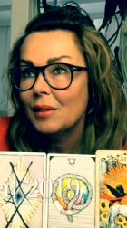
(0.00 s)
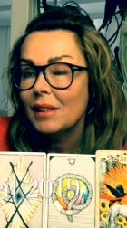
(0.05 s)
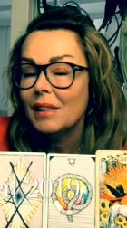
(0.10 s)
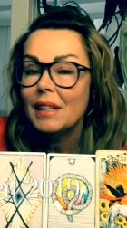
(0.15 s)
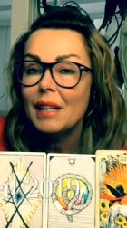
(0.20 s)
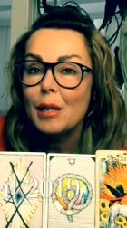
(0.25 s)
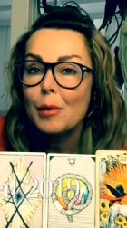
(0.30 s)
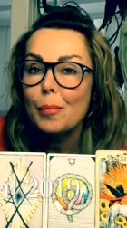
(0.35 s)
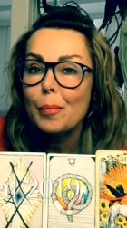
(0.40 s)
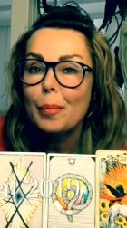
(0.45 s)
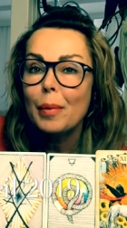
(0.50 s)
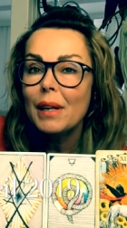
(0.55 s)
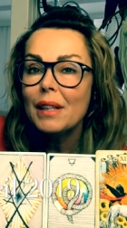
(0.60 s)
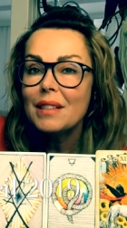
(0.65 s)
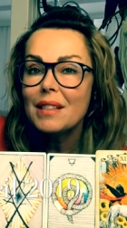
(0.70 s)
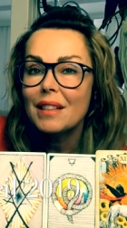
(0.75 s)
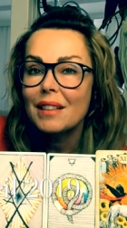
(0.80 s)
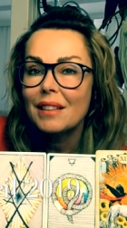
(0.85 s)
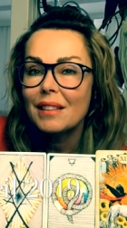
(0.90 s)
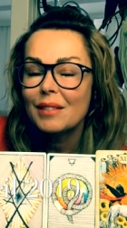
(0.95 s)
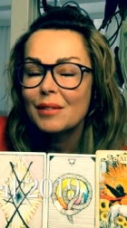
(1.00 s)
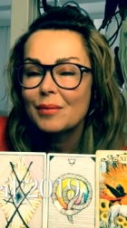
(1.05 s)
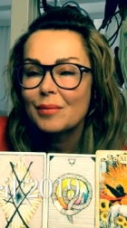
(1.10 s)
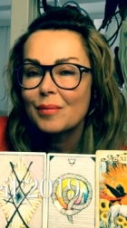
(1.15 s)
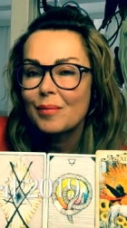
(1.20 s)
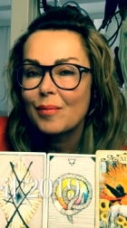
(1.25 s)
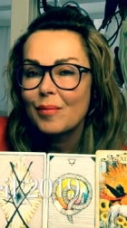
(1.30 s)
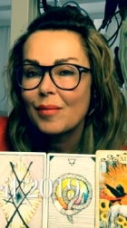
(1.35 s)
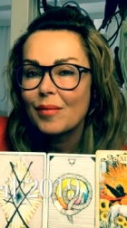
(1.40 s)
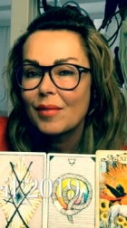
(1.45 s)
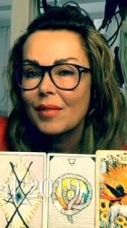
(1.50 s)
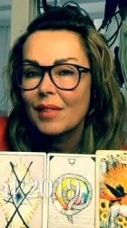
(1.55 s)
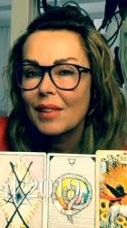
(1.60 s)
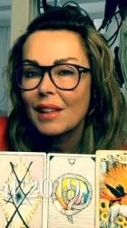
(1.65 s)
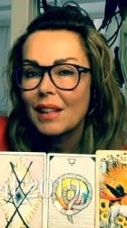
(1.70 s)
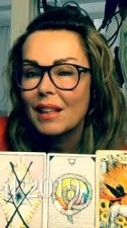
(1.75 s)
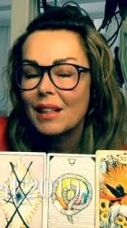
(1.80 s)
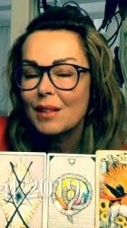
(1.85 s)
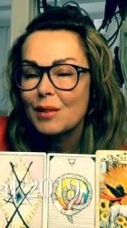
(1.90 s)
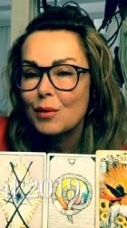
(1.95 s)
impasse
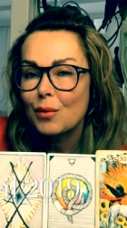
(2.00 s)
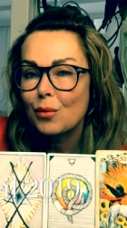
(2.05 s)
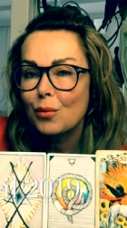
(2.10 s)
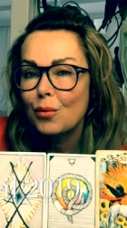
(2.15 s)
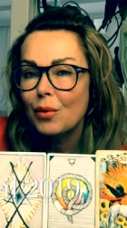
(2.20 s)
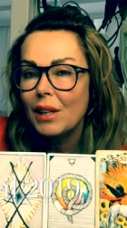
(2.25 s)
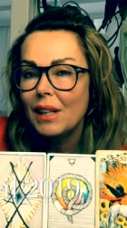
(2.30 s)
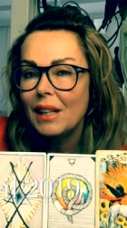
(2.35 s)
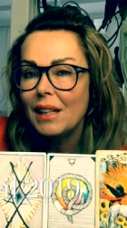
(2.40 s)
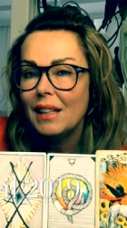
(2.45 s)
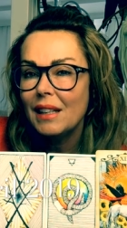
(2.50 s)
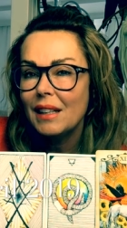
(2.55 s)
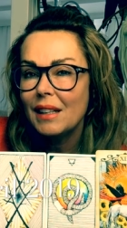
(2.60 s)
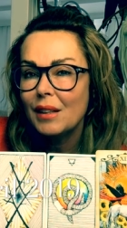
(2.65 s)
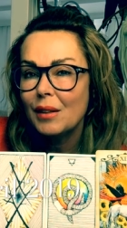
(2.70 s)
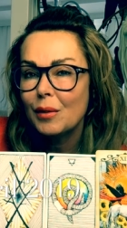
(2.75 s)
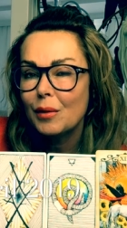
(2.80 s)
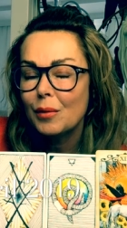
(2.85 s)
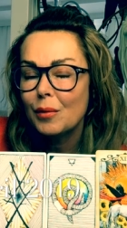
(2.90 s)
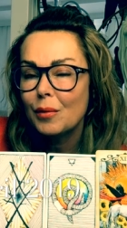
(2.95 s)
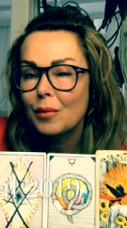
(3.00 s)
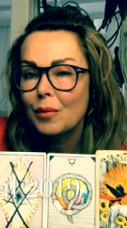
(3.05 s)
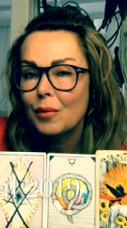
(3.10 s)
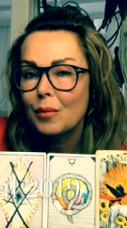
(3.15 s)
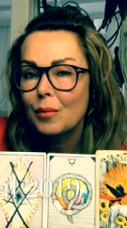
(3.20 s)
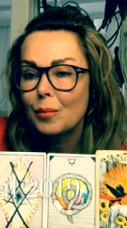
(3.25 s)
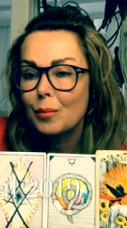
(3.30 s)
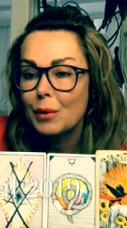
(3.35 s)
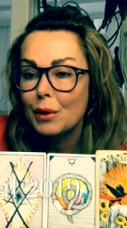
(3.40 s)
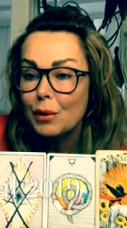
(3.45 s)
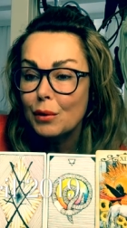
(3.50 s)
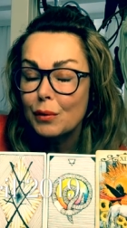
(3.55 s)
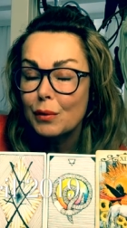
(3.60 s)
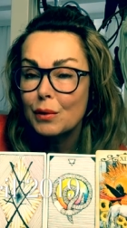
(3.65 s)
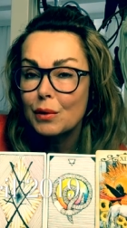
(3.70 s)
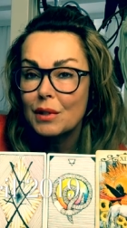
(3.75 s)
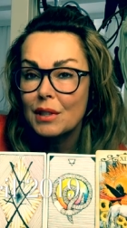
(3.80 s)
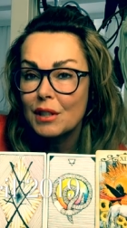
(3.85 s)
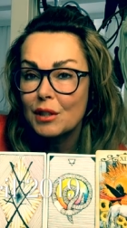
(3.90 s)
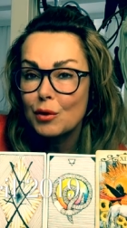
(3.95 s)
is a really
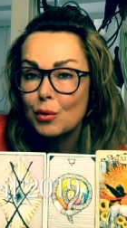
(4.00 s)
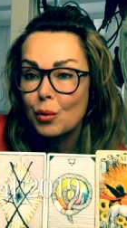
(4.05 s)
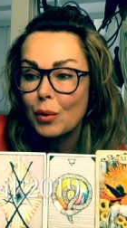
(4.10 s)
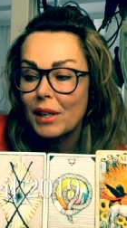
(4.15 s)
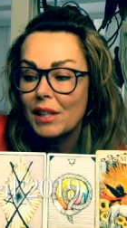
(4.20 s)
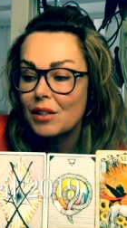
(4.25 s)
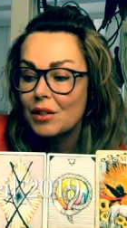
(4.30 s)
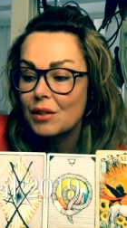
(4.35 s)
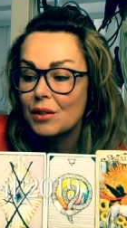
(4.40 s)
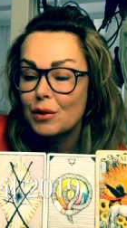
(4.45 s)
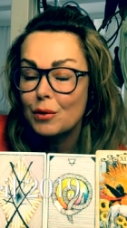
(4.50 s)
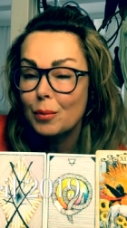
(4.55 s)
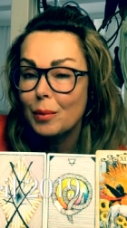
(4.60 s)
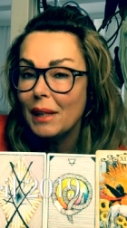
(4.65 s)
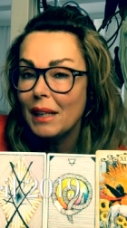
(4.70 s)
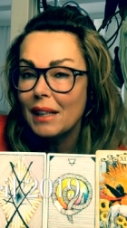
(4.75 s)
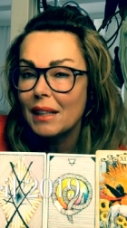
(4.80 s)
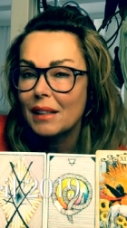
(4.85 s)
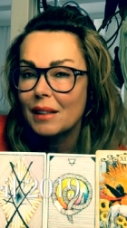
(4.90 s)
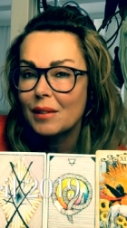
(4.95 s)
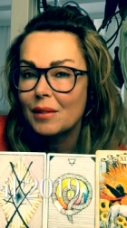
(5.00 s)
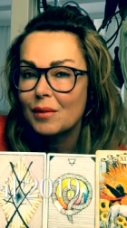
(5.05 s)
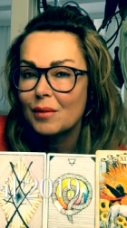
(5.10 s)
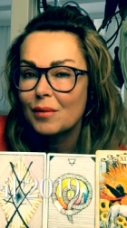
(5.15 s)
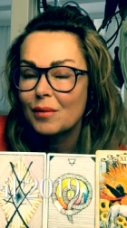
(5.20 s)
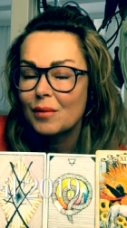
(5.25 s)
beautiful situation to be in,